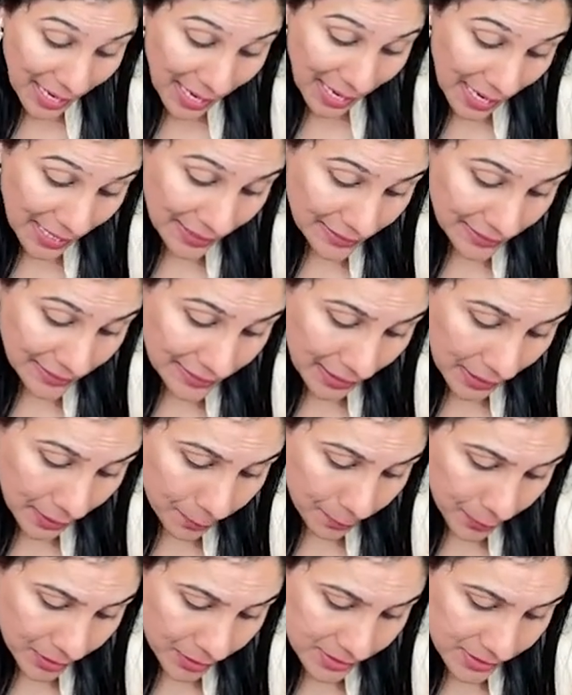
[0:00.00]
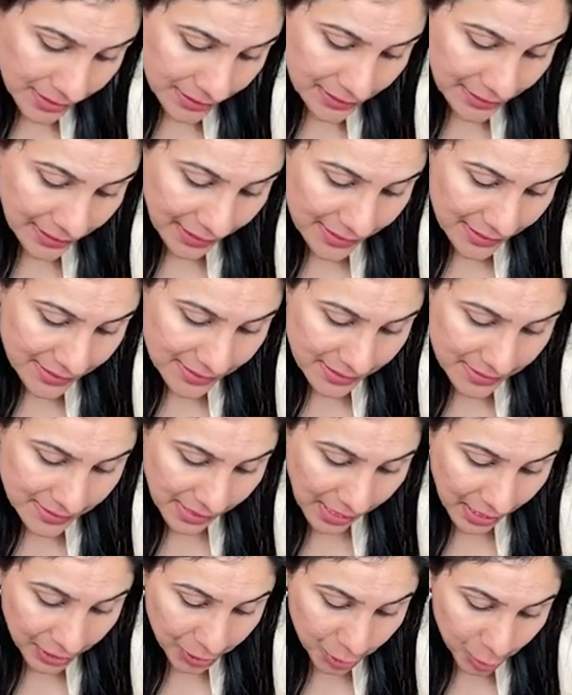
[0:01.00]
80% cases
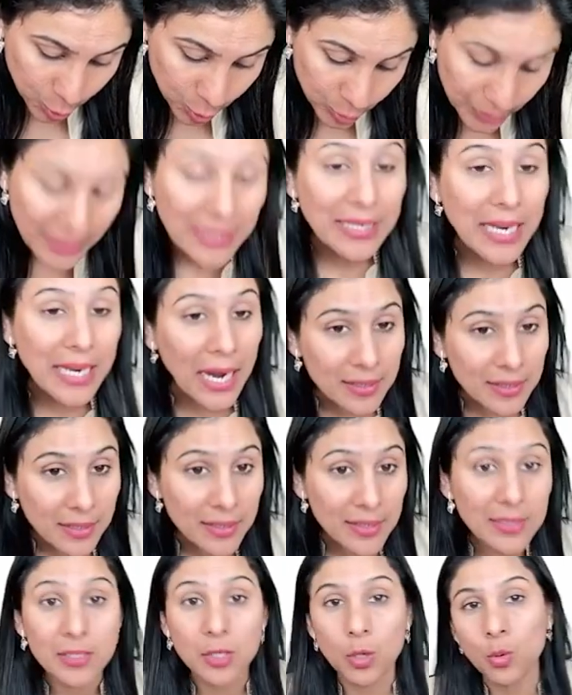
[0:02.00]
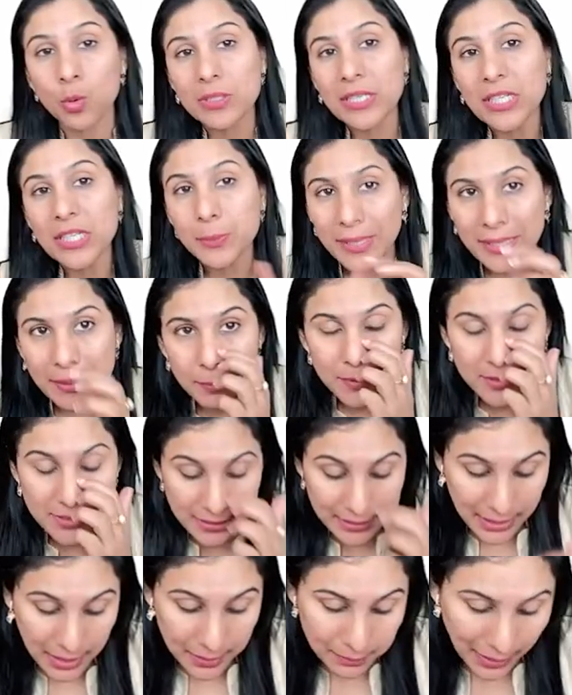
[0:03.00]
are unilateral, only
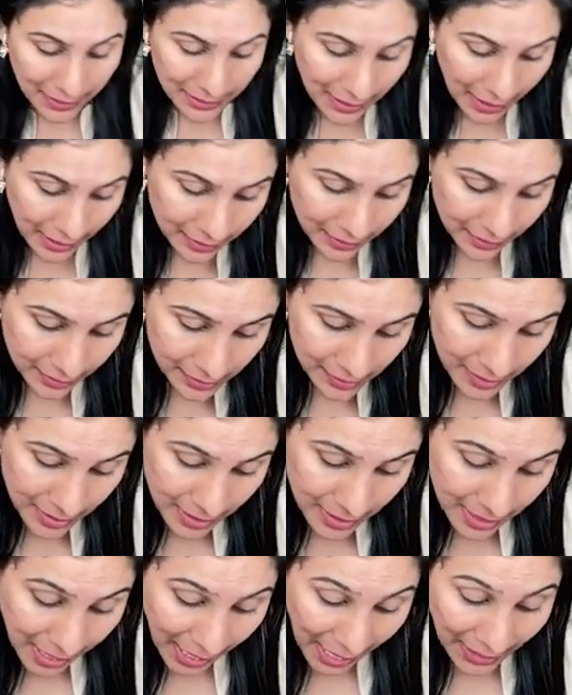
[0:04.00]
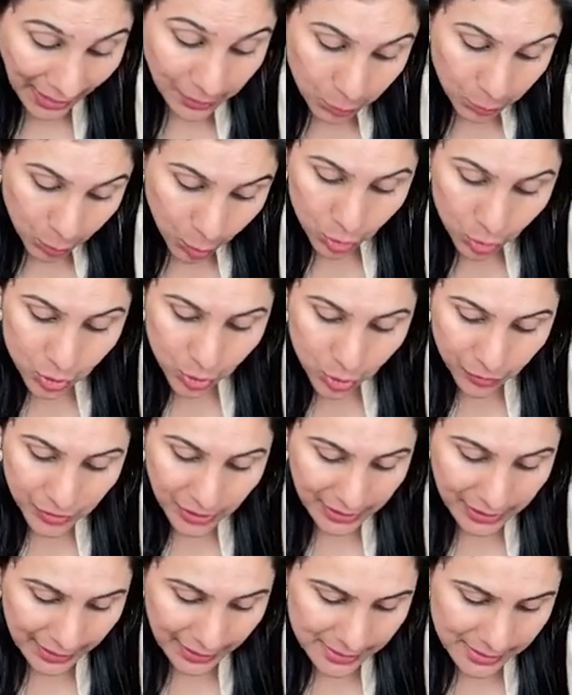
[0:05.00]
20% are bilateral, and most of
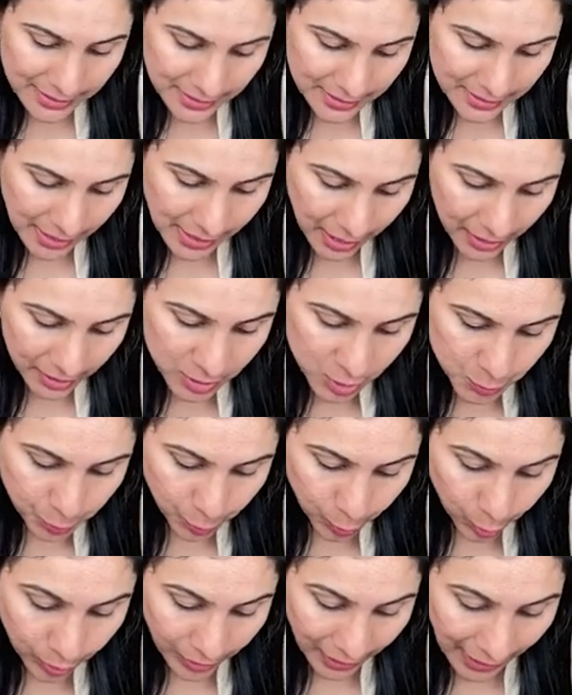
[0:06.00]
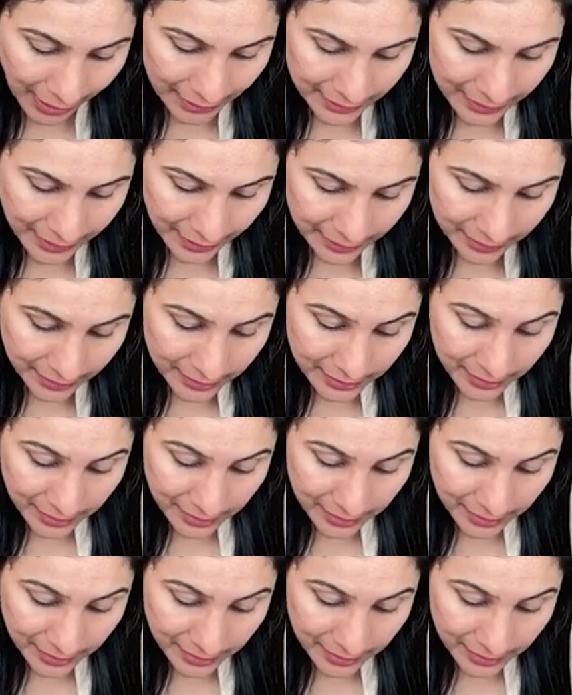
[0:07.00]
the cases are sporadic.